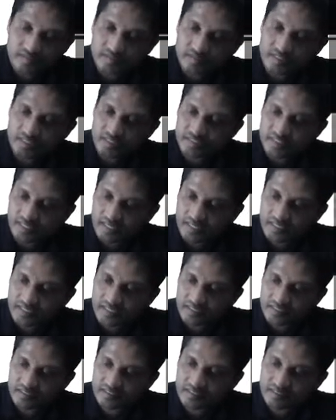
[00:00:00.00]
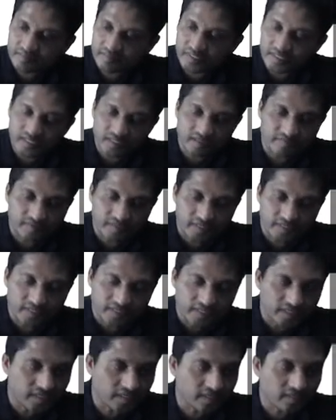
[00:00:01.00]
Just tan here, same tan I've written
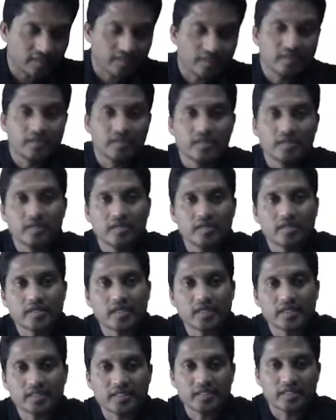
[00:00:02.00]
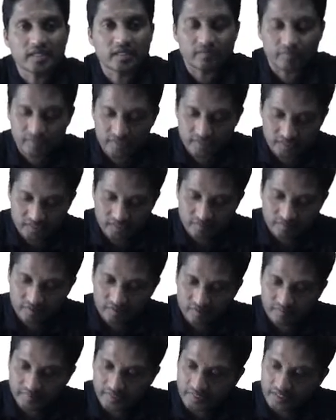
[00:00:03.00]
here. tan theta, which is equal
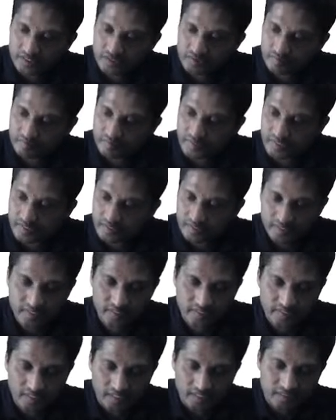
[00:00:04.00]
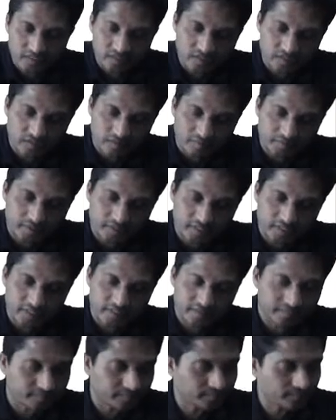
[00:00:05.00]
to minus 1 by 3. Answer is option
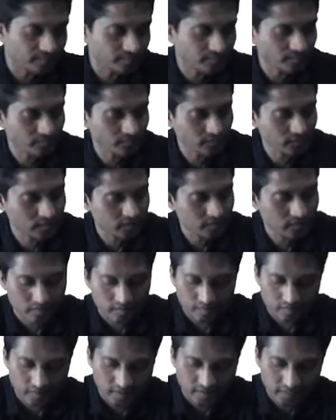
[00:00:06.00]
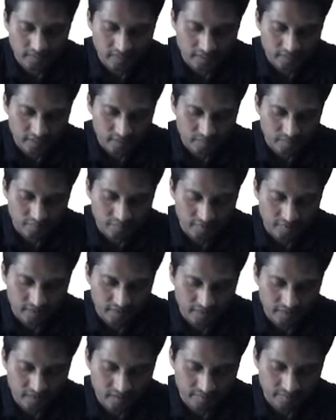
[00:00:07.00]
A. Right, let's move to the
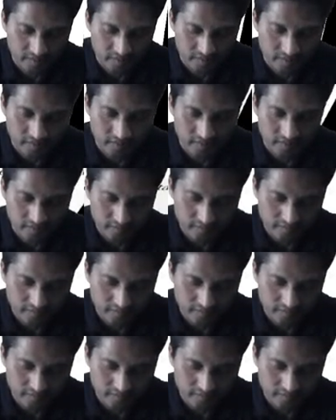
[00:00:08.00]
next question.